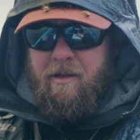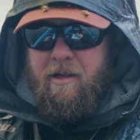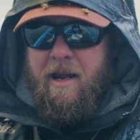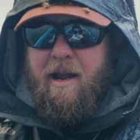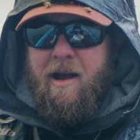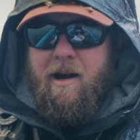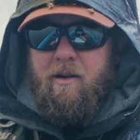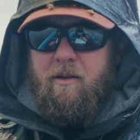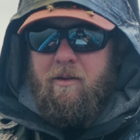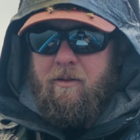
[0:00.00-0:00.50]

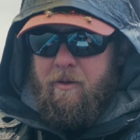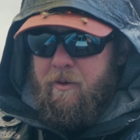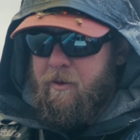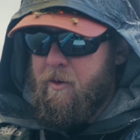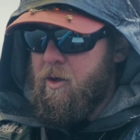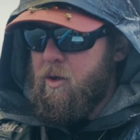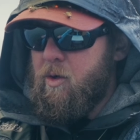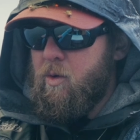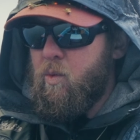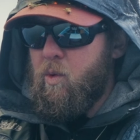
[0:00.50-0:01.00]
Now,
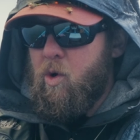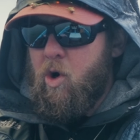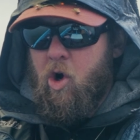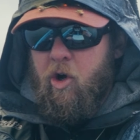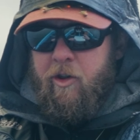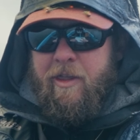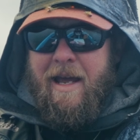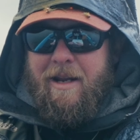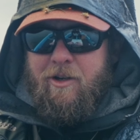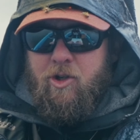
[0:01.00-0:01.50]

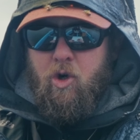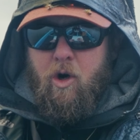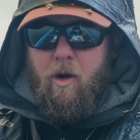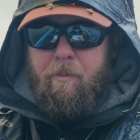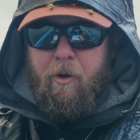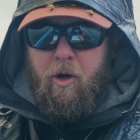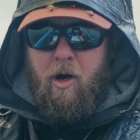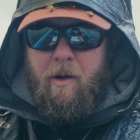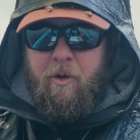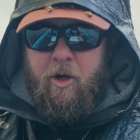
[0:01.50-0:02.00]
on that
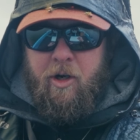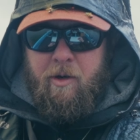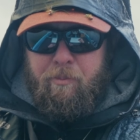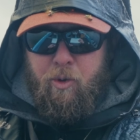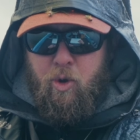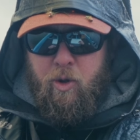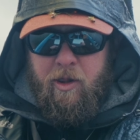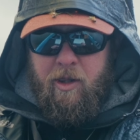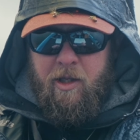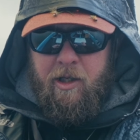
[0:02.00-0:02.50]
dropper, I'm gonna
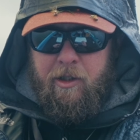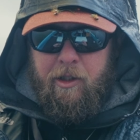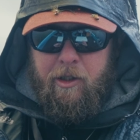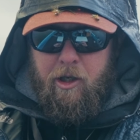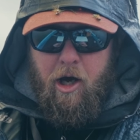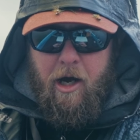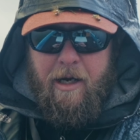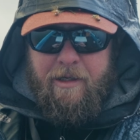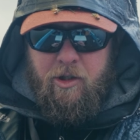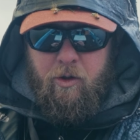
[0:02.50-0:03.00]
put the
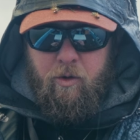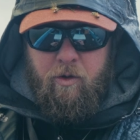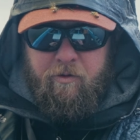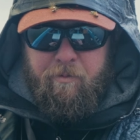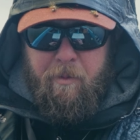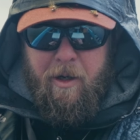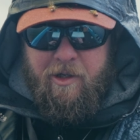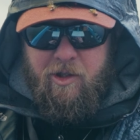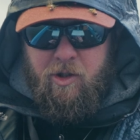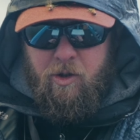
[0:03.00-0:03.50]
lighter of
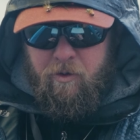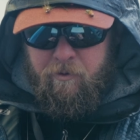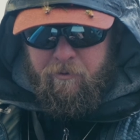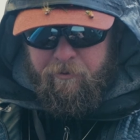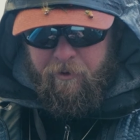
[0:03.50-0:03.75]
my two